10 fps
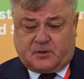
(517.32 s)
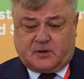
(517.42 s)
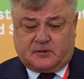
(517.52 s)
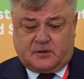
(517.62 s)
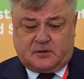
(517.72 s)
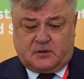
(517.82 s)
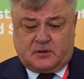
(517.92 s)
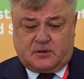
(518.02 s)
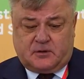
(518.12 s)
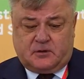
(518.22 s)
cycle
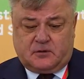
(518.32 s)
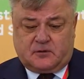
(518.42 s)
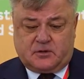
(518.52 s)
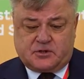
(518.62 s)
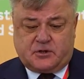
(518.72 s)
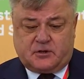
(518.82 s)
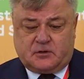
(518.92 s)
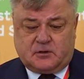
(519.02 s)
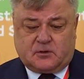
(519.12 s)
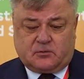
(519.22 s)

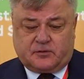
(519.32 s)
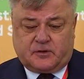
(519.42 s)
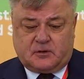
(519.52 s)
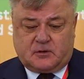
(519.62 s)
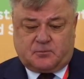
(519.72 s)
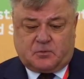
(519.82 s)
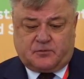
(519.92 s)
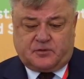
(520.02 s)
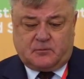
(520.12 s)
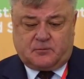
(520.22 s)
cost savings. It's
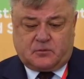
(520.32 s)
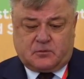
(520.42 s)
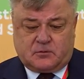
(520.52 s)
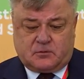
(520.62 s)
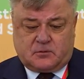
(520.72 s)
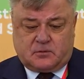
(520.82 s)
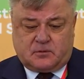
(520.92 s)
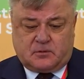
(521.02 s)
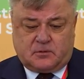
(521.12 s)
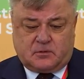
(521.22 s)

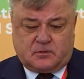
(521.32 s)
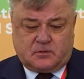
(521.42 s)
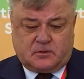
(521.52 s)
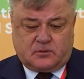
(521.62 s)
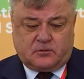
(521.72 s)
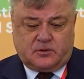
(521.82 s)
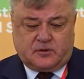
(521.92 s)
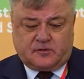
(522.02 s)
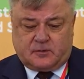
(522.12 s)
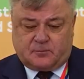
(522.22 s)
19.5%
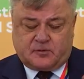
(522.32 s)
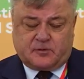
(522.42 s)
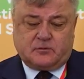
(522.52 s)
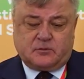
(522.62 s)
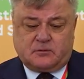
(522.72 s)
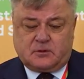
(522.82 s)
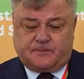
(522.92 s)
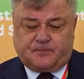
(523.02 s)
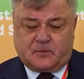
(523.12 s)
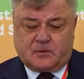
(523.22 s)
drop in the
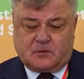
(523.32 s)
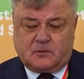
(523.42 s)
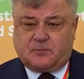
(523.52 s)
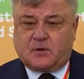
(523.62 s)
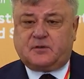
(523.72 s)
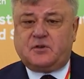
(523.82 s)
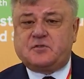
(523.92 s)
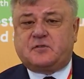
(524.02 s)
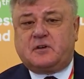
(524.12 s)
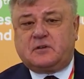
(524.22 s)
life cycle
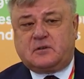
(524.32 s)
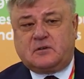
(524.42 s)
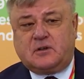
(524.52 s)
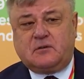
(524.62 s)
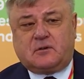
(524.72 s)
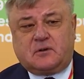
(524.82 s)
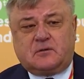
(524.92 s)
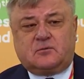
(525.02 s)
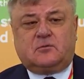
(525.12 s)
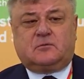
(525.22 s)
cost.
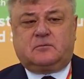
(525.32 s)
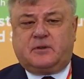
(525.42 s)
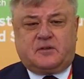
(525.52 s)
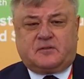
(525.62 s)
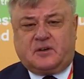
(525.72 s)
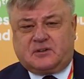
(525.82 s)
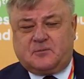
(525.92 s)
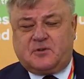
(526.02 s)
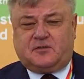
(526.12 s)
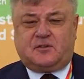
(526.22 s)
And
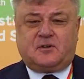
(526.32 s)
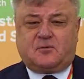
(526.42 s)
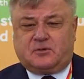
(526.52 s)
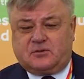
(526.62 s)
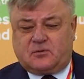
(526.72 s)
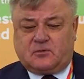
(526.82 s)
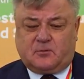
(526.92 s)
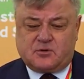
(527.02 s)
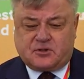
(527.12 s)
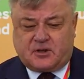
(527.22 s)
as for
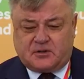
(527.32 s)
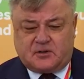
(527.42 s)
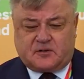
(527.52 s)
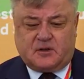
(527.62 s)
the